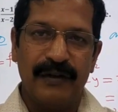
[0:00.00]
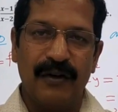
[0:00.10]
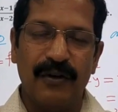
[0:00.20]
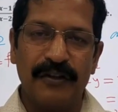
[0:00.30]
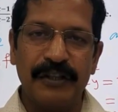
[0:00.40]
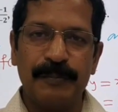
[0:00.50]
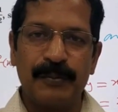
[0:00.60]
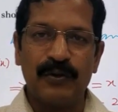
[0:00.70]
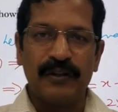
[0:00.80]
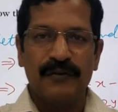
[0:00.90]
We have already
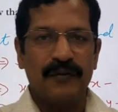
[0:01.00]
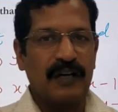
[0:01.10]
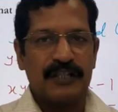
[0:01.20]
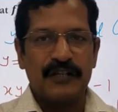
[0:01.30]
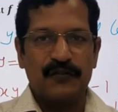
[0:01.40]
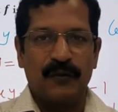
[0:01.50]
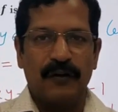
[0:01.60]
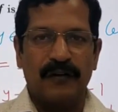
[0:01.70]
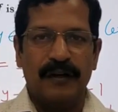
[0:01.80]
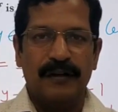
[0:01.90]
proved function is
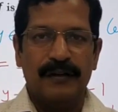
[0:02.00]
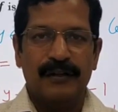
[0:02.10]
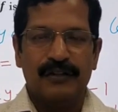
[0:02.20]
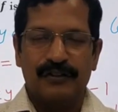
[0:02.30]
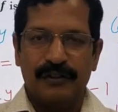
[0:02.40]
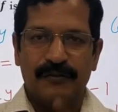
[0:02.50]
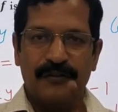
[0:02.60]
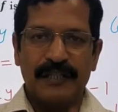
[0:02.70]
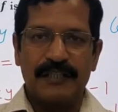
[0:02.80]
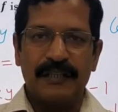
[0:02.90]
1. So the
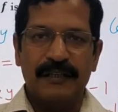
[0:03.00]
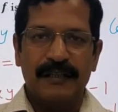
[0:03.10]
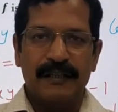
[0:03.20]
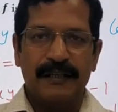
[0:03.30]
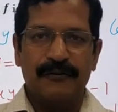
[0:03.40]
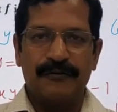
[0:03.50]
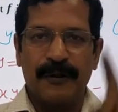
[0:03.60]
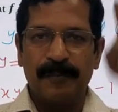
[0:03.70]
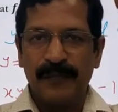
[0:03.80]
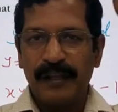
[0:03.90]
function f
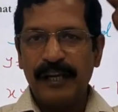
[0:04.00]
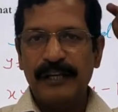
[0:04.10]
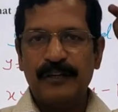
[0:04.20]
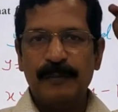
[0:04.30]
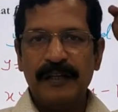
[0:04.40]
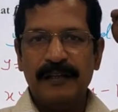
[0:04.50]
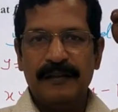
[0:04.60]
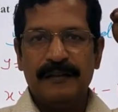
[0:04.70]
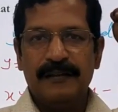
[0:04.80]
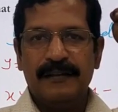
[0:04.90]
from A to
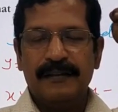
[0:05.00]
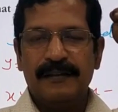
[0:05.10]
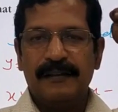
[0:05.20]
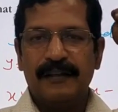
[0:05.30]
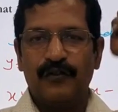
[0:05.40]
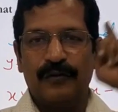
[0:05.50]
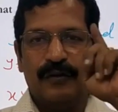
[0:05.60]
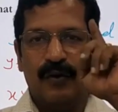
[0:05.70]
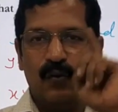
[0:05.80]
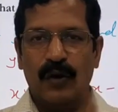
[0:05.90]
B
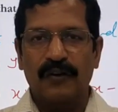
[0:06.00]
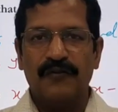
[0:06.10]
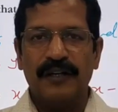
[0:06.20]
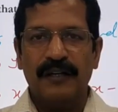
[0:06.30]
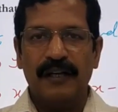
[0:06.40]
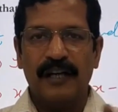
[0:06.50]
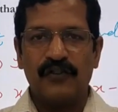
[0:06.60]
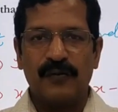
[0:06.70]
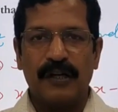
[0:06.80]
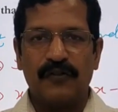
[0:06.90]
is 1, 1
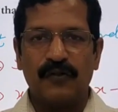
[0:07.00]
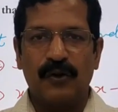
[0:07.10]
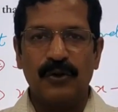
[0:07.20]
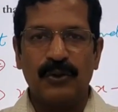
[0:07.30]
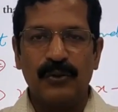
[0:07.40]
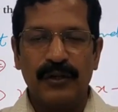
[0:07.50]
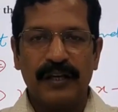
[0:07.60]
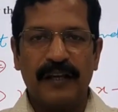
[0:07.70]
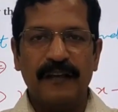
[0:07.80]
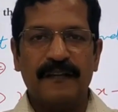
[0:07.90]
as well as
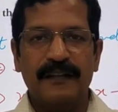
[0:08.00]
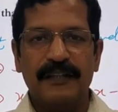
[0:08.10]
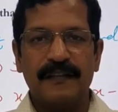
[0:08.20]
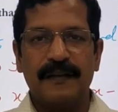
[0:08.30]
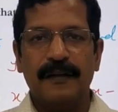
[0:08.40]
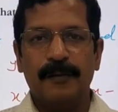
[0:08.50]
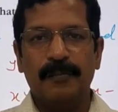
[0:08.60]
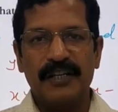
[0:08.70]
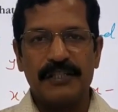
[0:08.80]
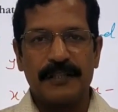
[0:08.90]
onto, hence it is a
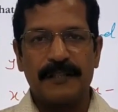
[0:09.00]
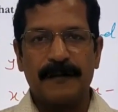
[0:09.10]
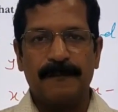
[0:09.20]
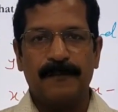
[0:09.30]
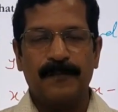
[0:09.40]
bijection.